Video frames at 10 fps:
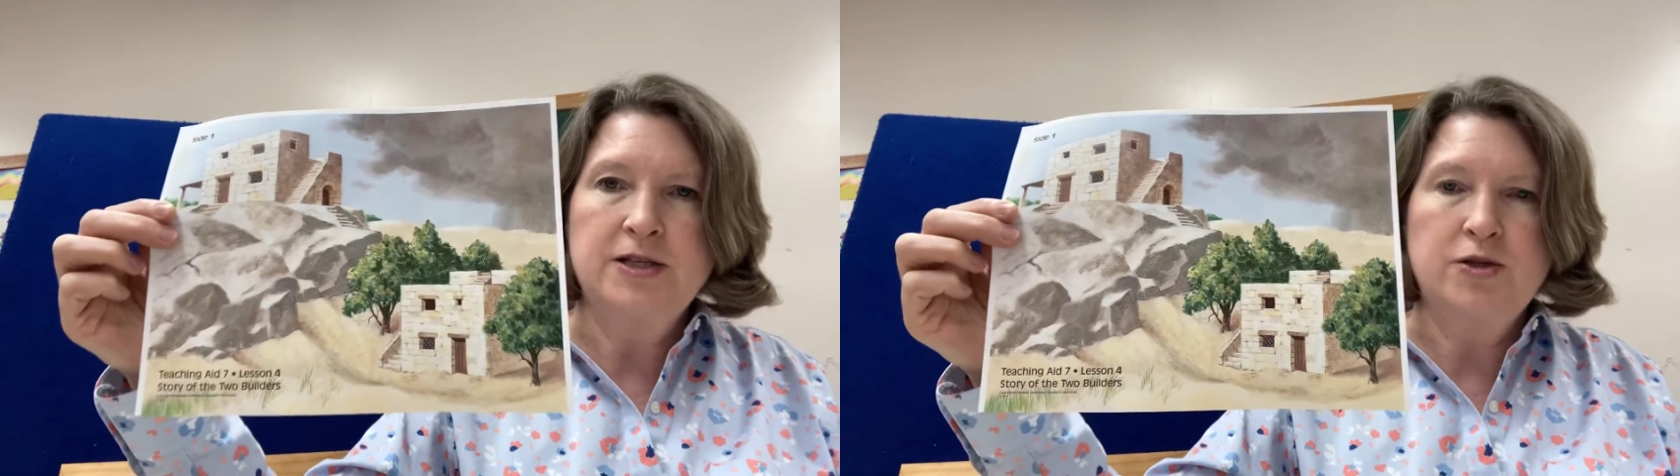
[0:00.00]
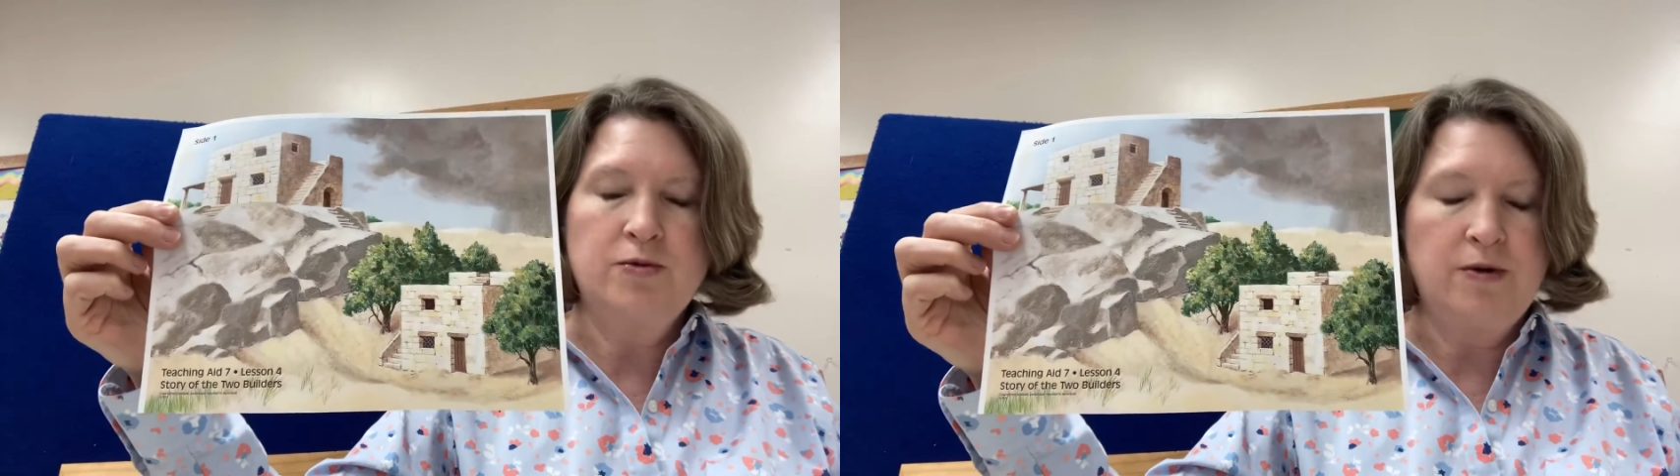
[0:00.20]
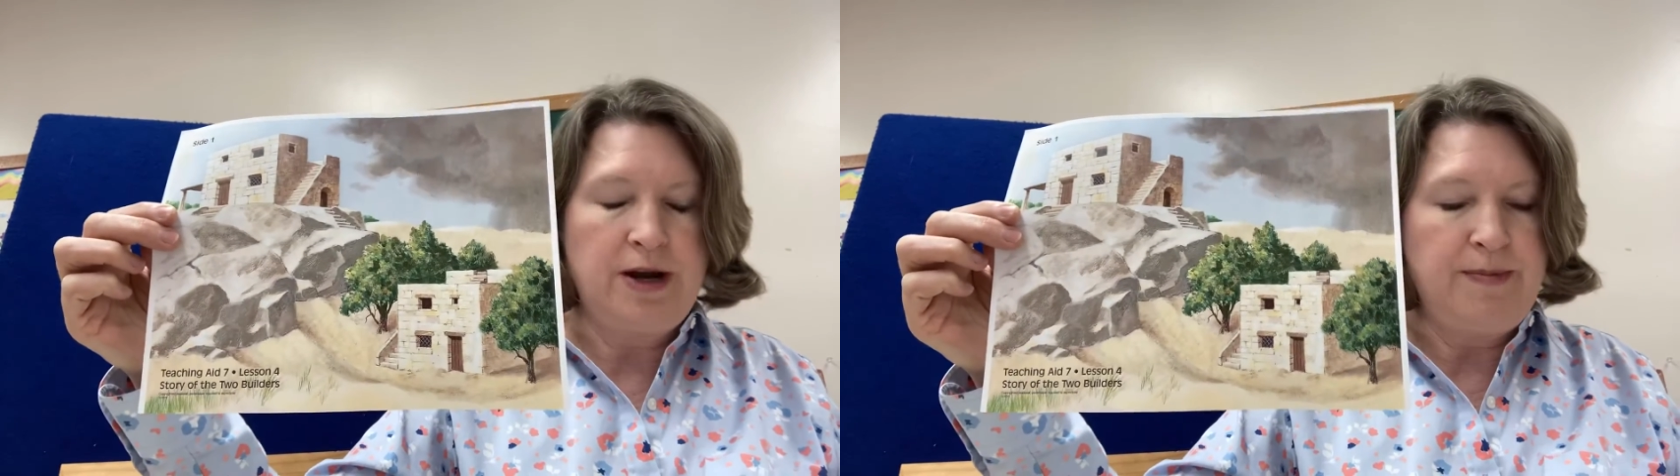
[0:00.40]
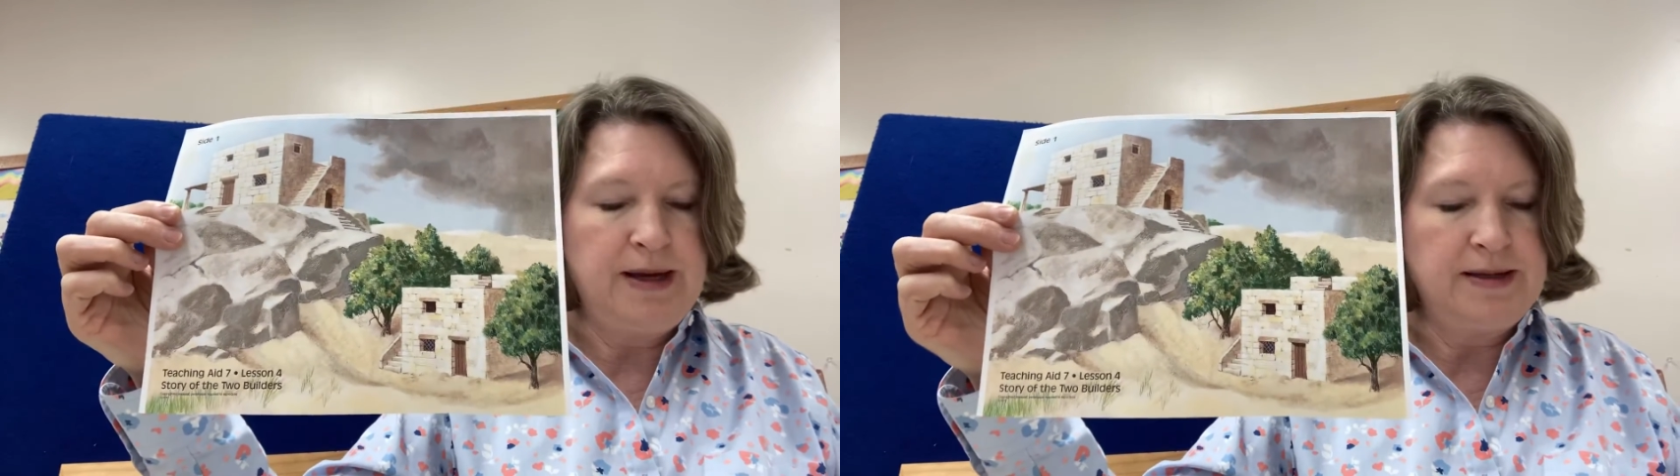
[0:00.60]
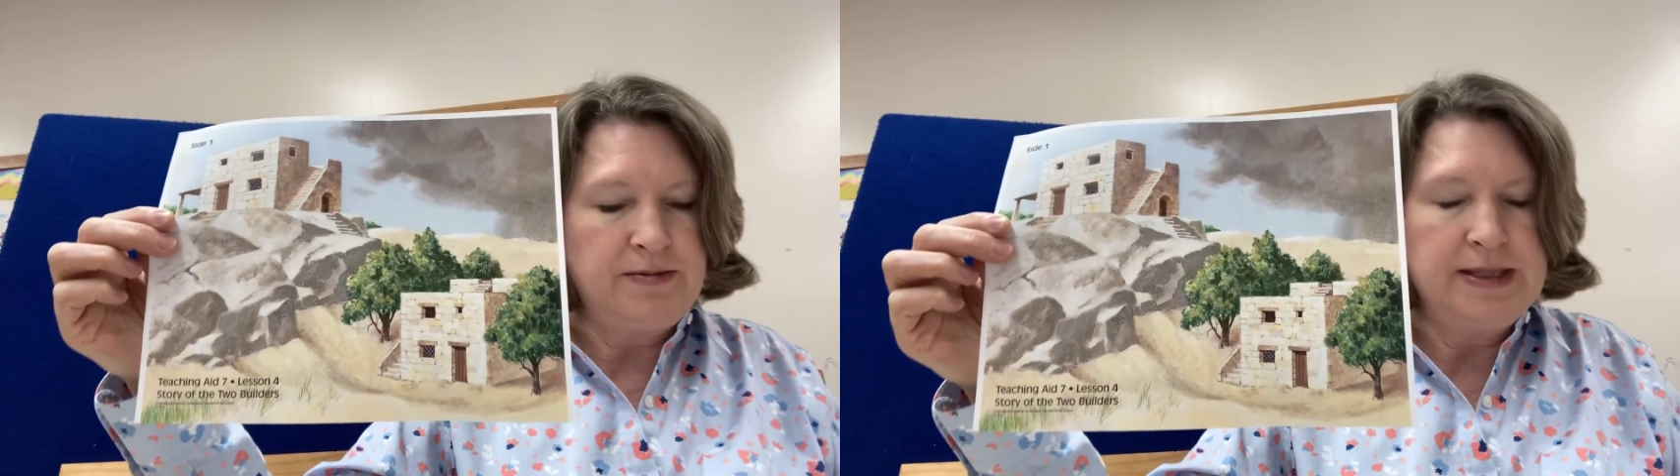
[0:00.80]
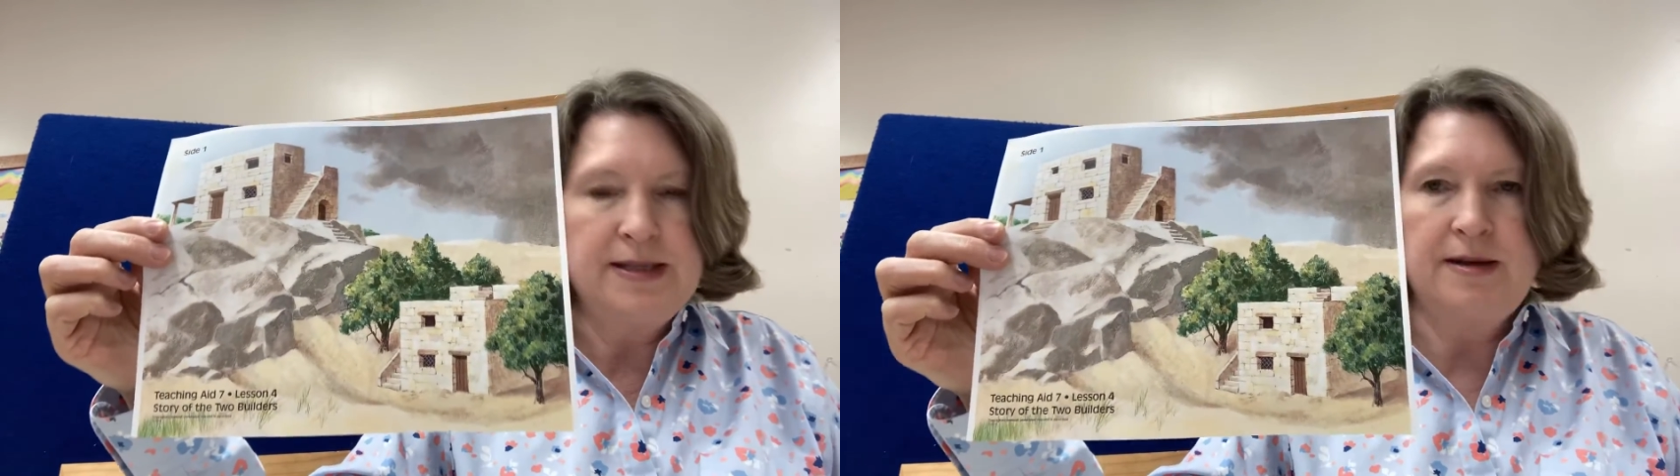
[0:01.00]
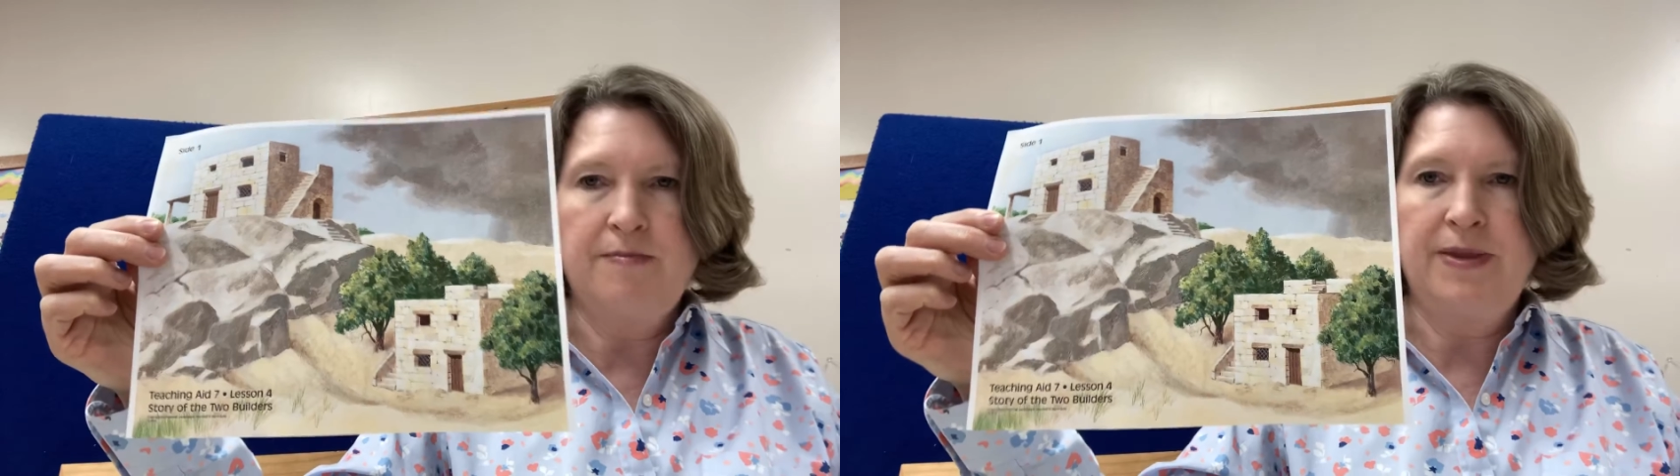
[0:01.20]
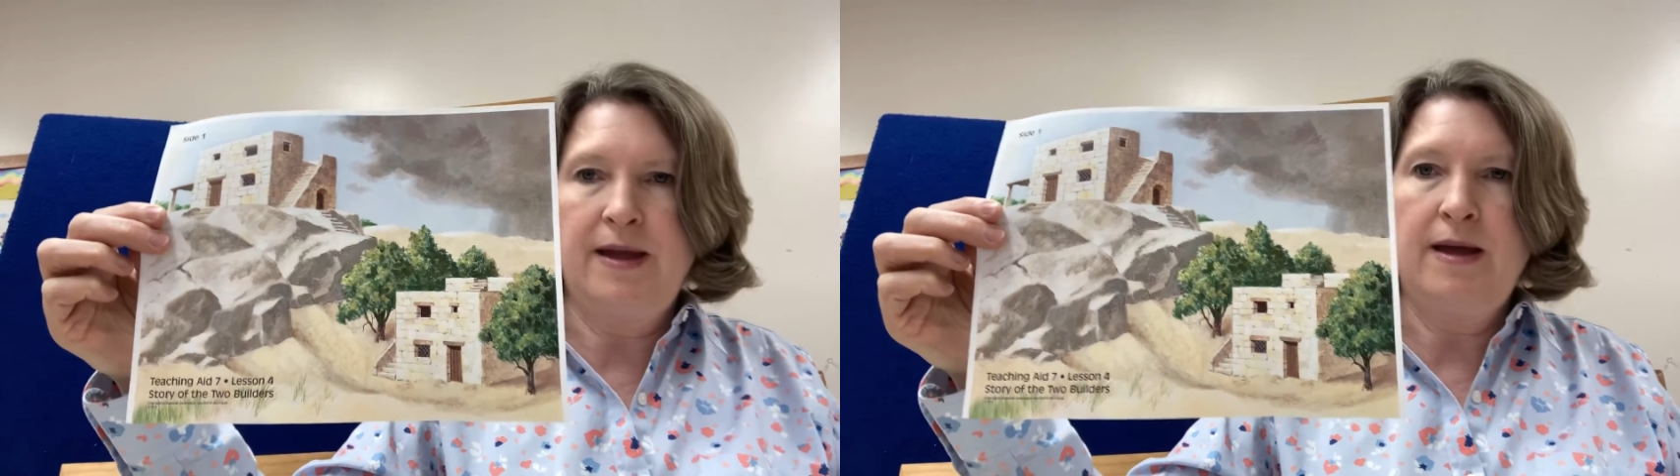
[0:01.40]
story because it was
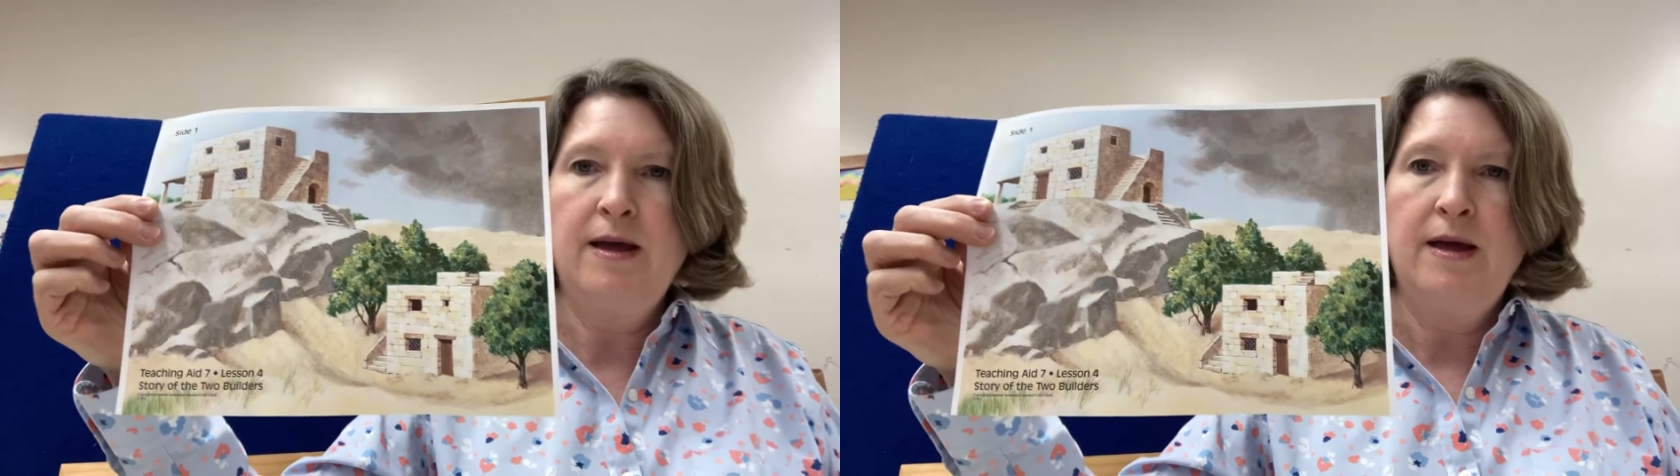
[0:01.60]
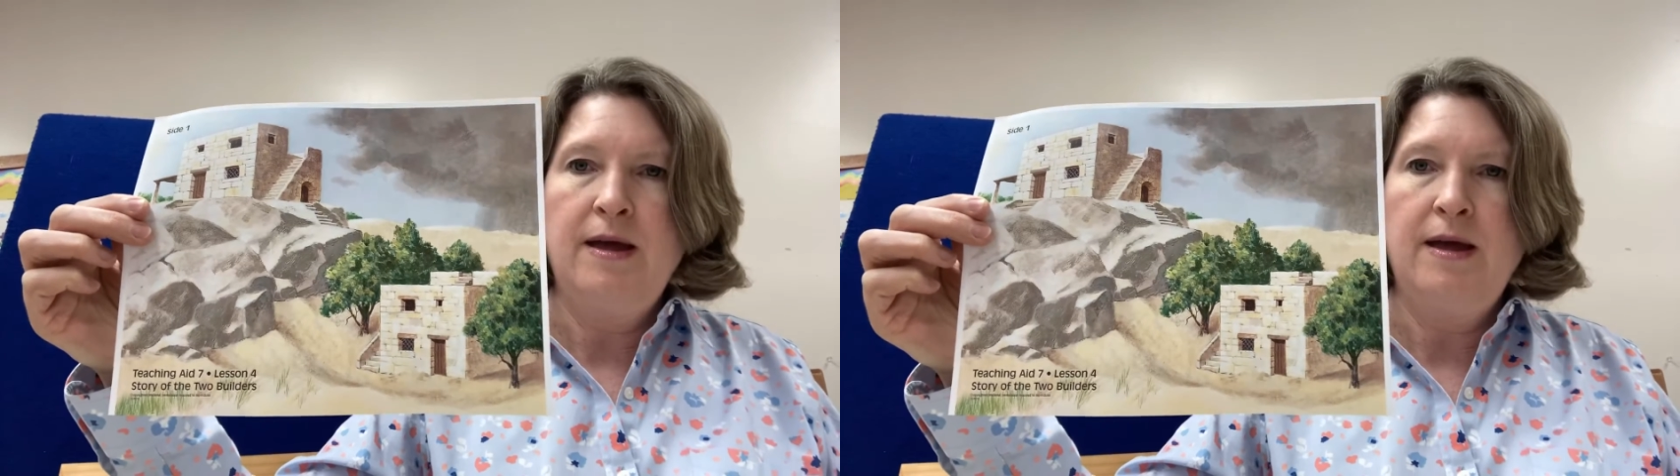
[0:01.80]
something